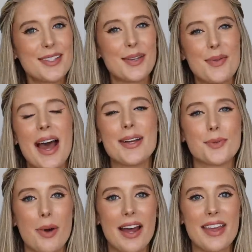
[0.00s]
So that
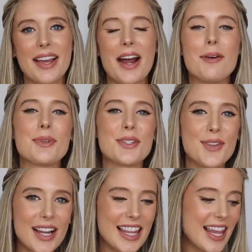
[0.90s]
is why they can help to
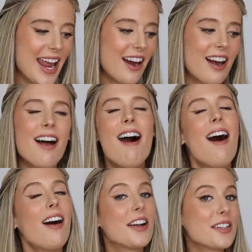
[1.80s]
strengthen the hair.
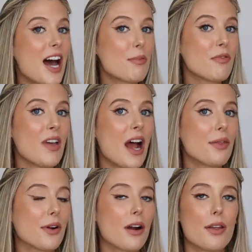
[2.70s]
On top of
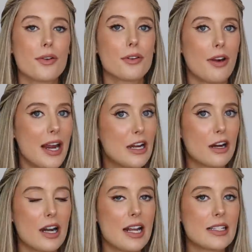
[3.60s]
that, there are other great
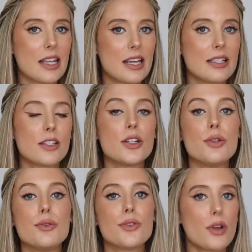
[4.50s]
ingredients in this
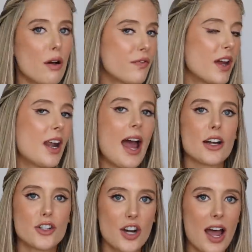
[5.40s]
to soften,
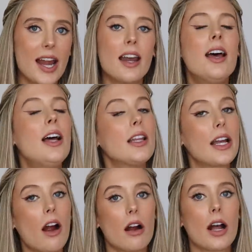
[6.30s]
add shine,
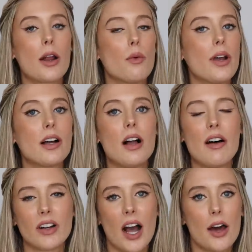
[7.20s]
like argan oil,
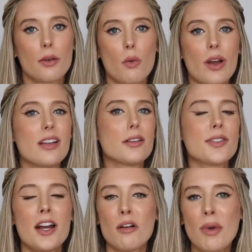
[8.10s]
avocado oil,
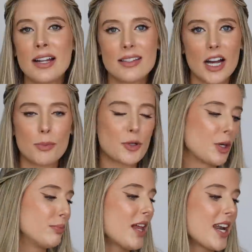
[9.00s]
ceramides to help to
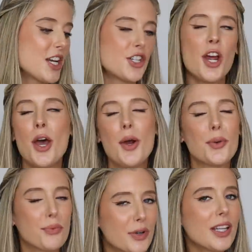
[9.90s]
replenish.
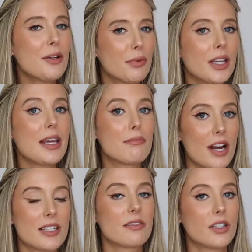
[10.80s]
Really, really
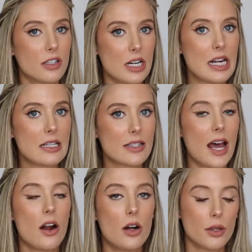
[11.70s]
impressive ingredient
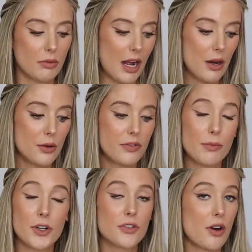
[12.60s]
set all around
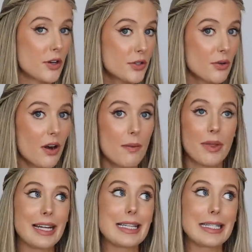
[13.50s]
from the drugstore. I'm
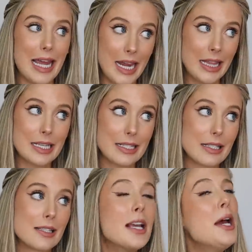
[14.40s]
like, dang, this
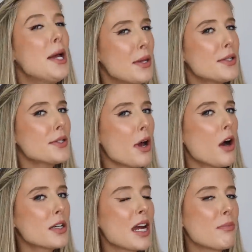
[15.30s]
is a
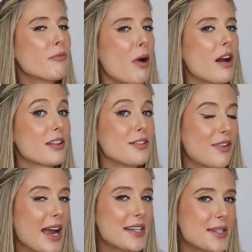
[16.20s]
hard type of product to
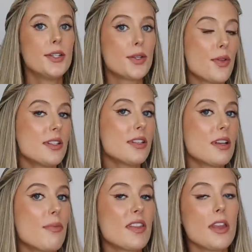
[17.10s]
find. So this is
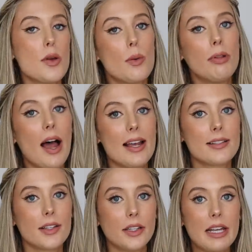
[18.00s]
something that you apply
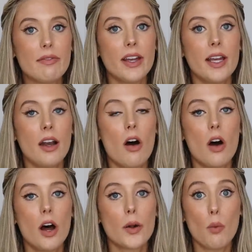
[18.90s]
as a leave-in
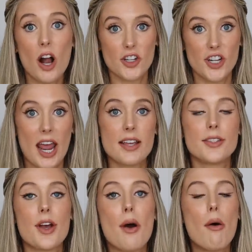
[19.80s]
on wash day.
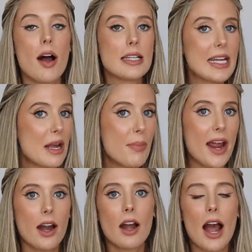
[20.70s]
So on damp
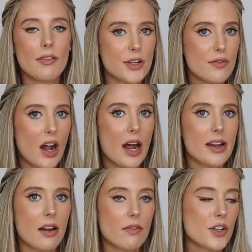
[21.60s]
hair, after you've gotten
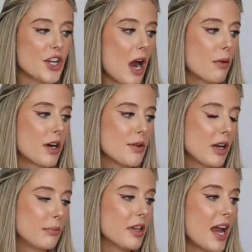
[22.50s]
out of the shower, you
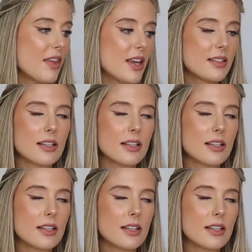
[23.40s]
can apply this.